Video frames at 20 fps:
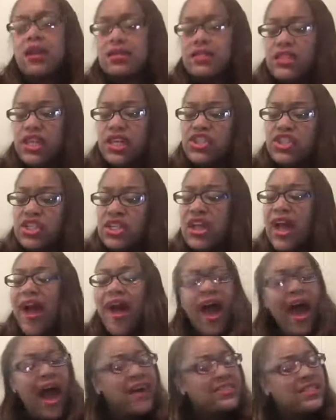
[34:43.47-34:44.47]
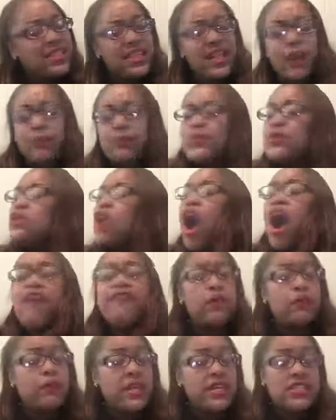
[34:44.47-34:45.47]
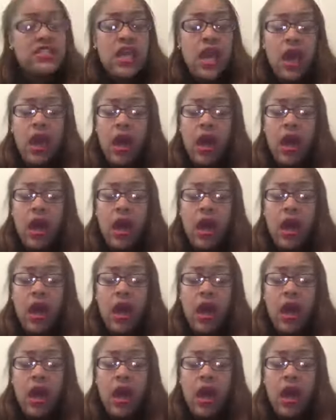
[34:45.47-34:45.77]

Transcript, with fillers: attention. I said, I'm sorry, miss.